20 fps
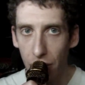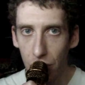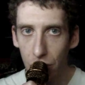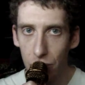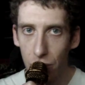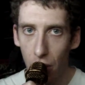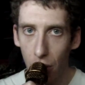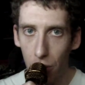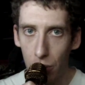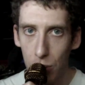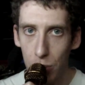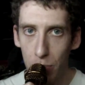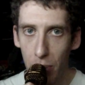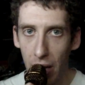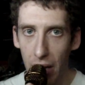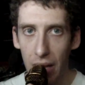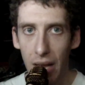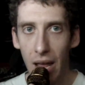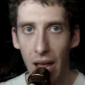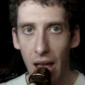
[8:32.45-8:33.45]
Who knows?
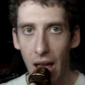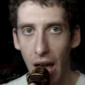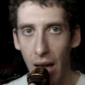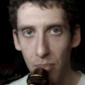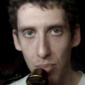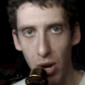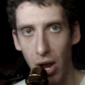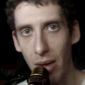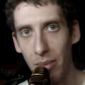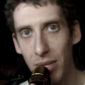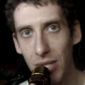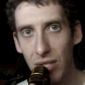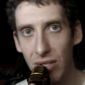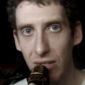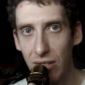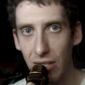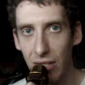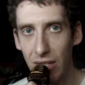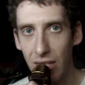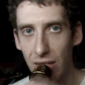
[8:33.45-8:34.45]
But I promise
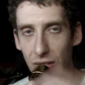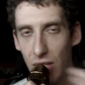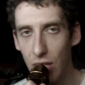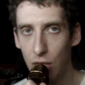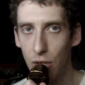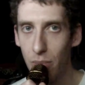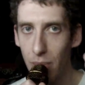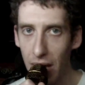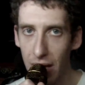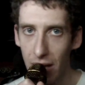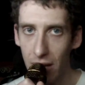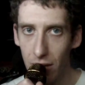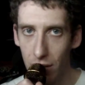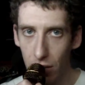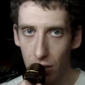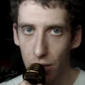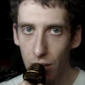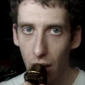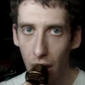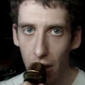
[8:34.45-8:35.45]
to continue making
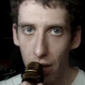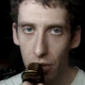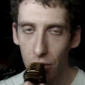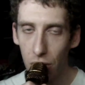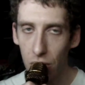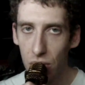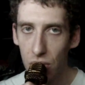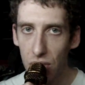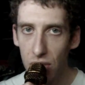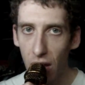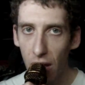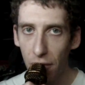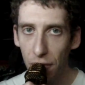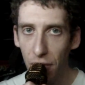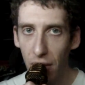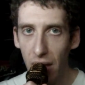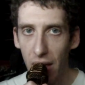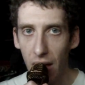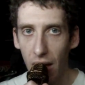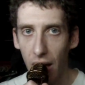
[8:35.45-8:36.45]
good stuff,
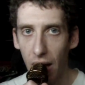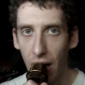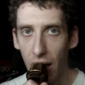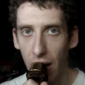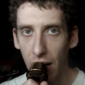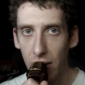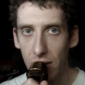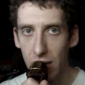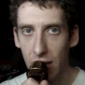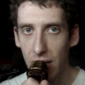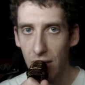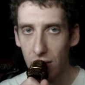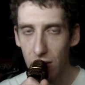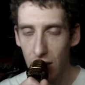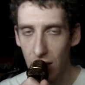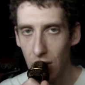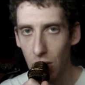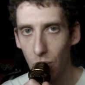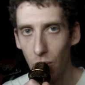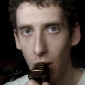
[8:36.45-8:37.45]
to
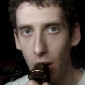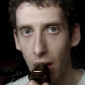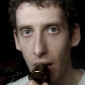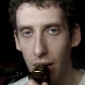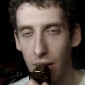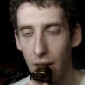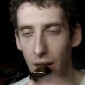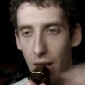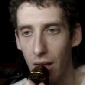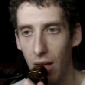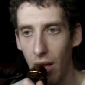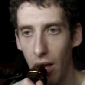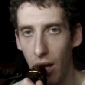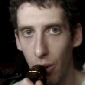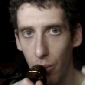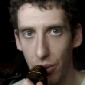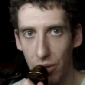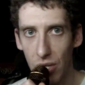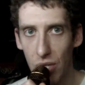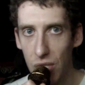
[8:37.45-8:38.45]
continue on
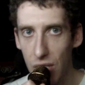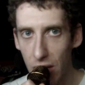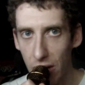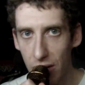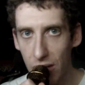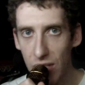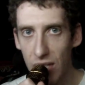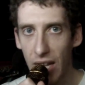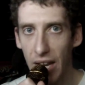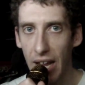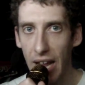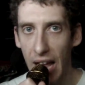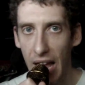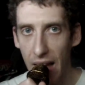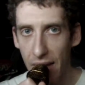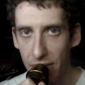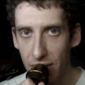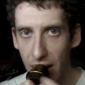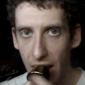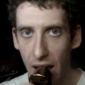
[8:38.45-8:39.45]
with the series that I
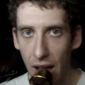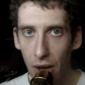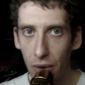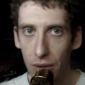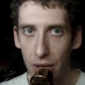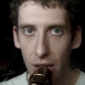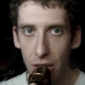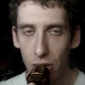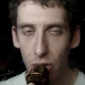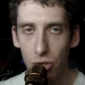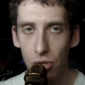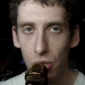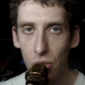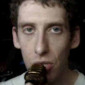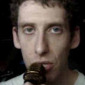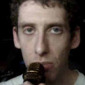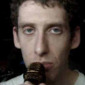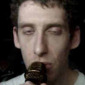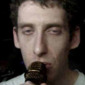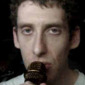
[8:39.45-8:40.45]
have now and
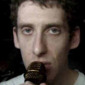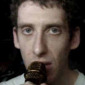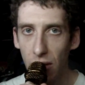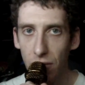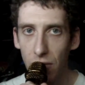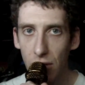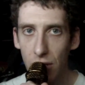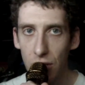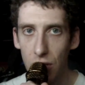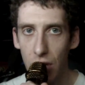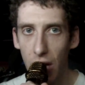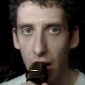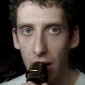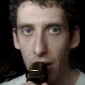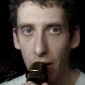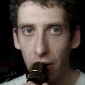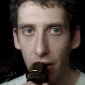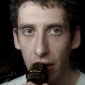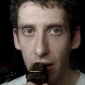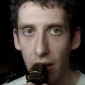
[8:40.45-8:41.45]
introduce some new stuff to the
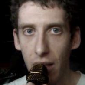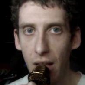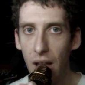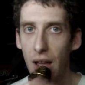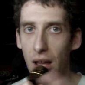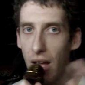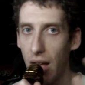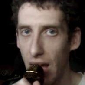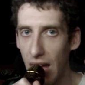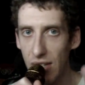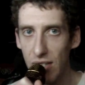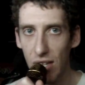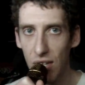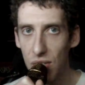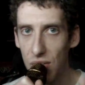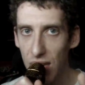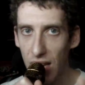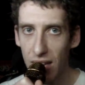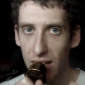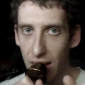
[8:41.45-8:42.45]
channel. And as I
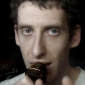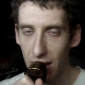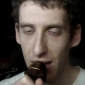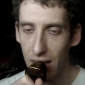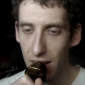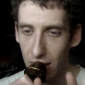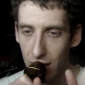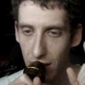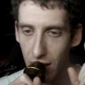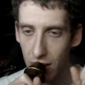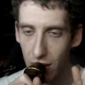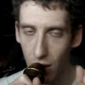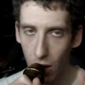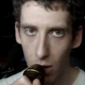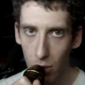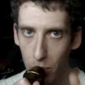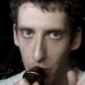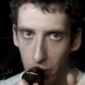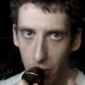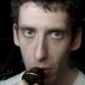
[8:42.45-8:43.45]
said in
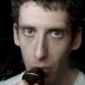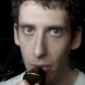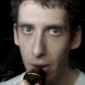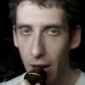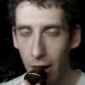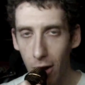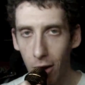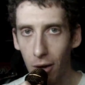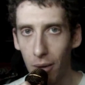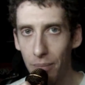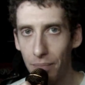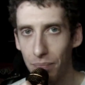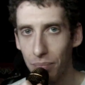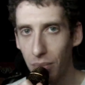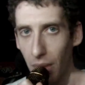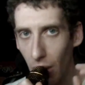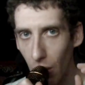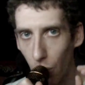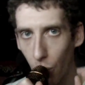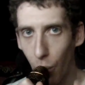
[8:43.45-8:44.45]
Kerbal Career,
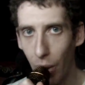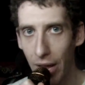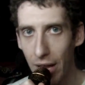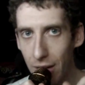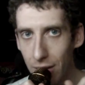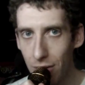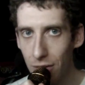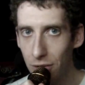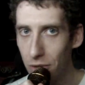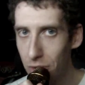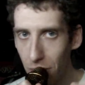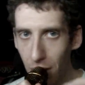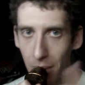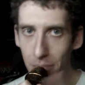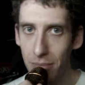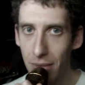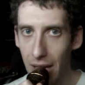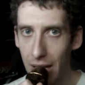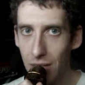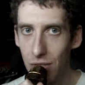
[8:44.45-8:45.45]
when new
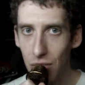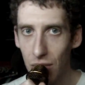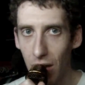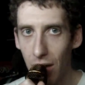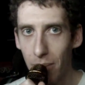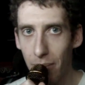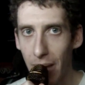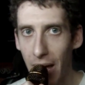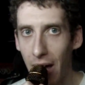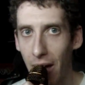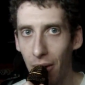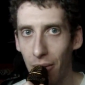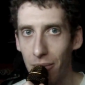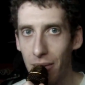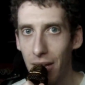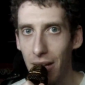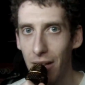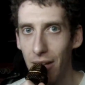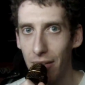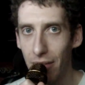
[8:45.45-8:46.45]
updates come out,
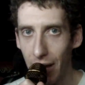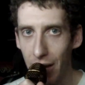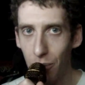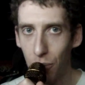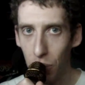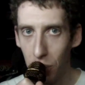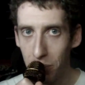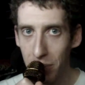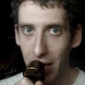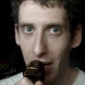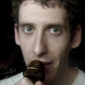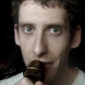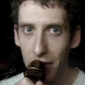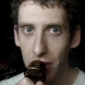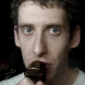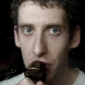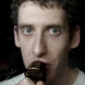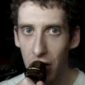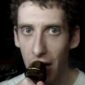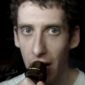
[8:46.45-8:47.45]
they will be on
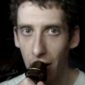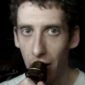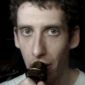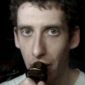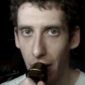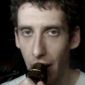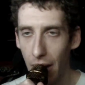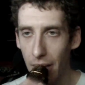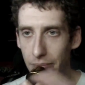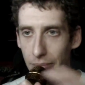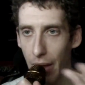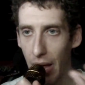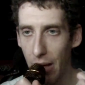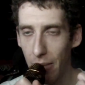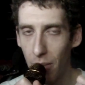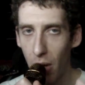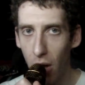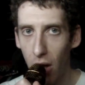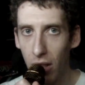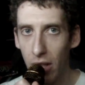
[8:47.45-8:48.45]
this channel.
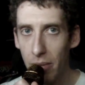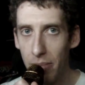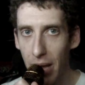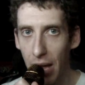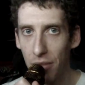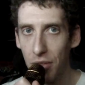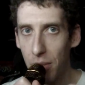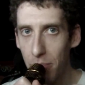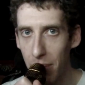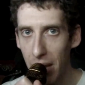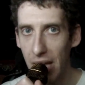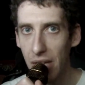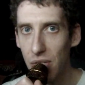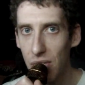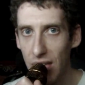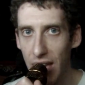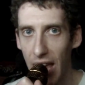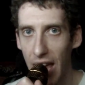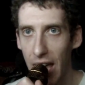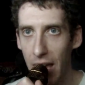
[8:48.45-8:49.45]
I'm all about the
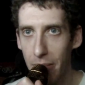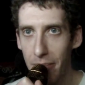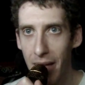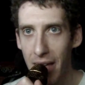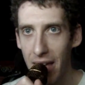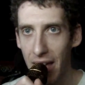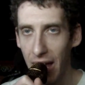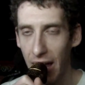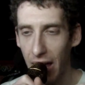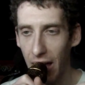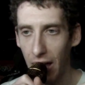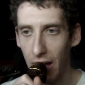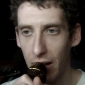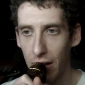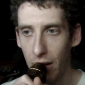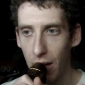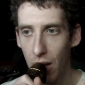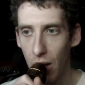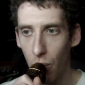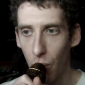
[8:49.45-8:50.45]
base game
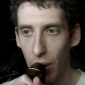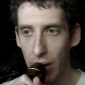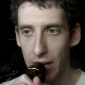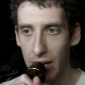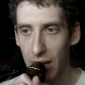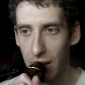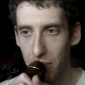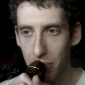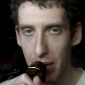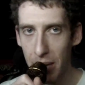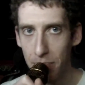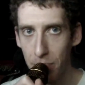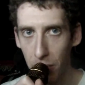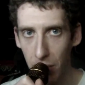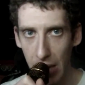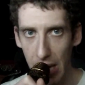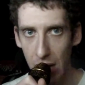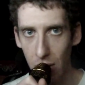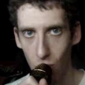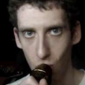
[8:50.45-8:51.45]
and what can
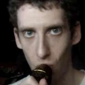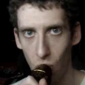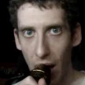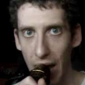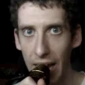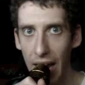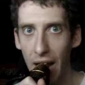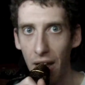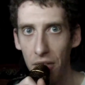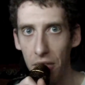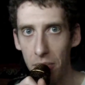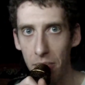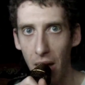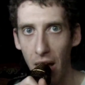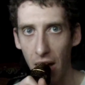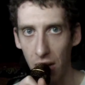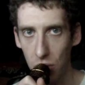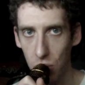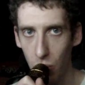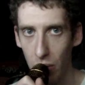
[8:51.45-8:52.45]
people get right out of the
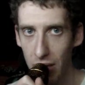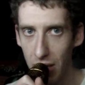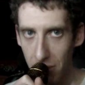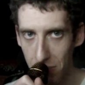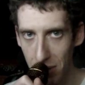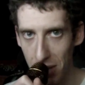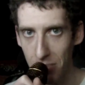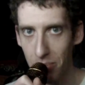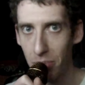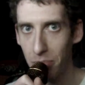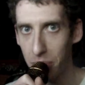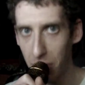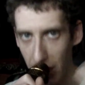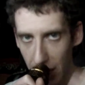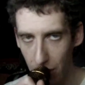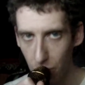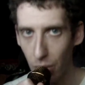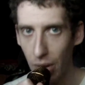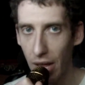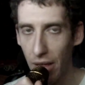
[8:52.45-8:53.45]
box. What can people
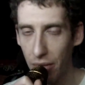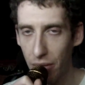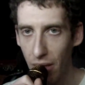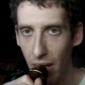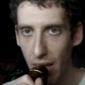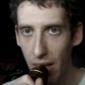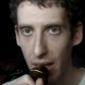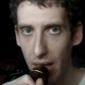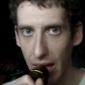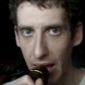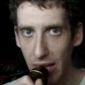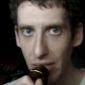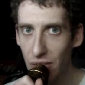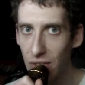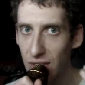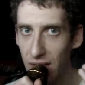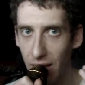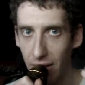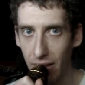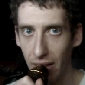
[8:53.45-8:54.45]
play with
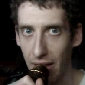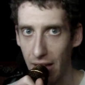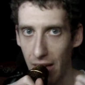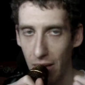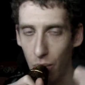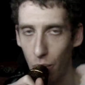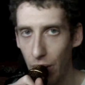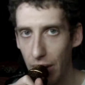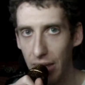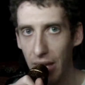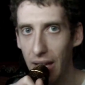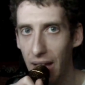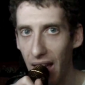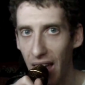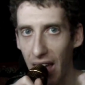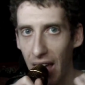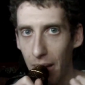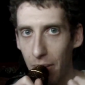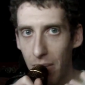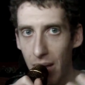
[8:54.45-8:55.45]
instantly with the
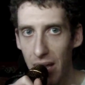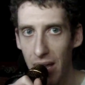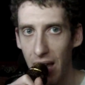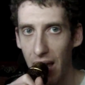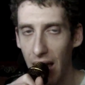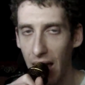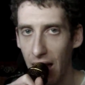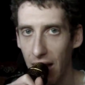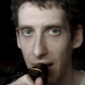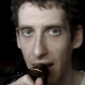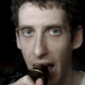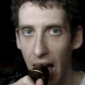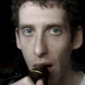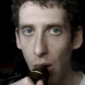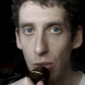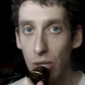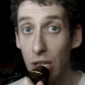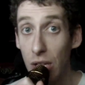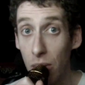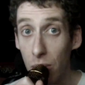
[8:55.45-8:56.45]
game, and
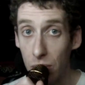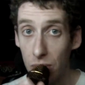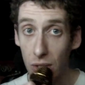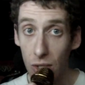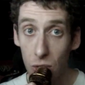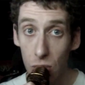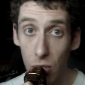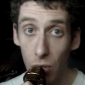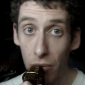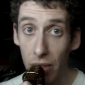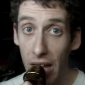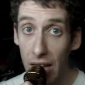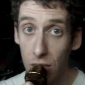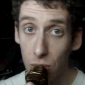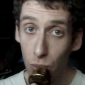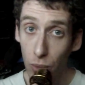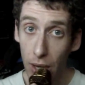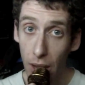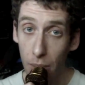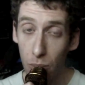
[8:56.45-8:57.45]
how to use it. So
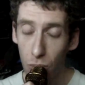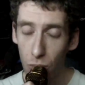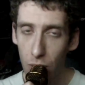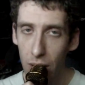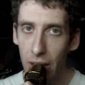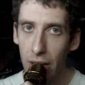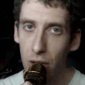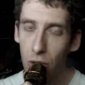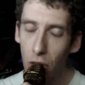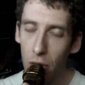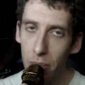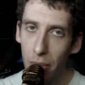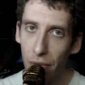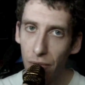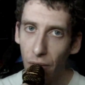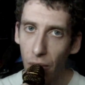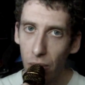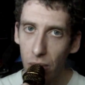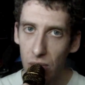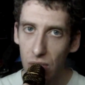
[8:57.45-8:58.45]
that's what I'm really going to be
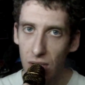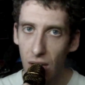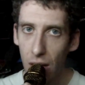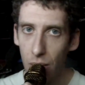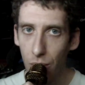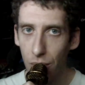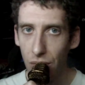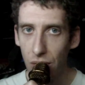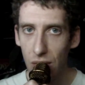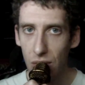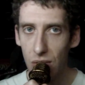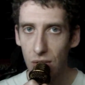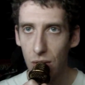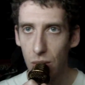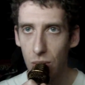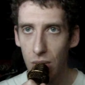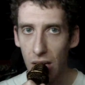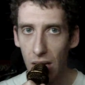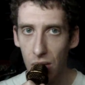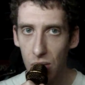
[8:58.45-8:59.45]
focused on with this
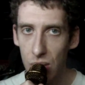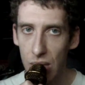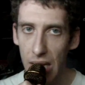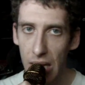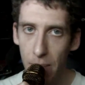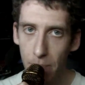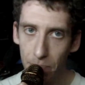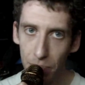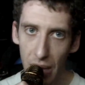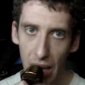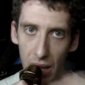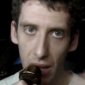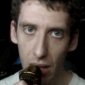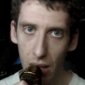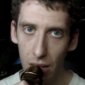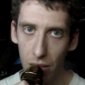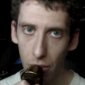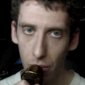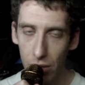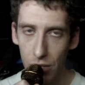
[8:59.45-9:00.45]
new DLC.
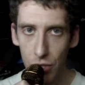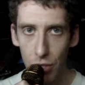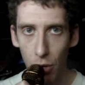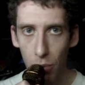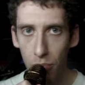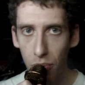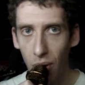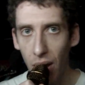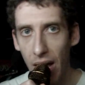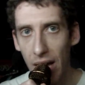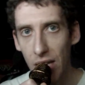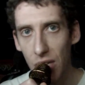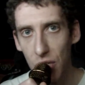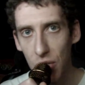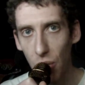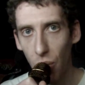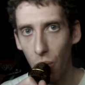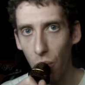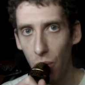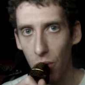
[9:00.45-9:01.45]
There is no
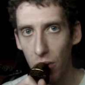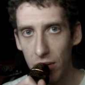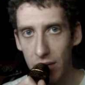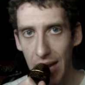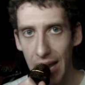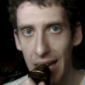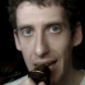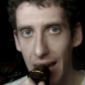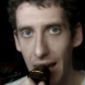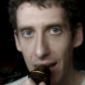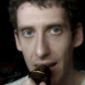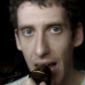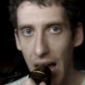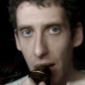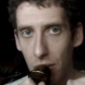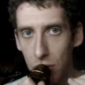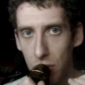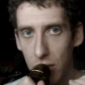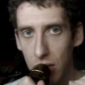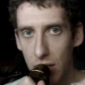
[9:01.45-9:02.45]
price or date
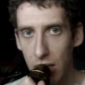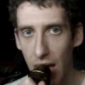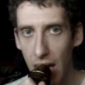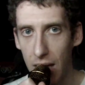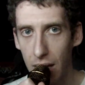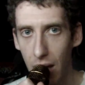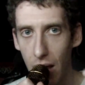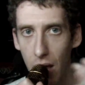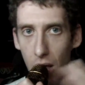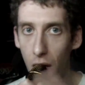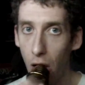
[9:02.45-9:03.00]
announced yet.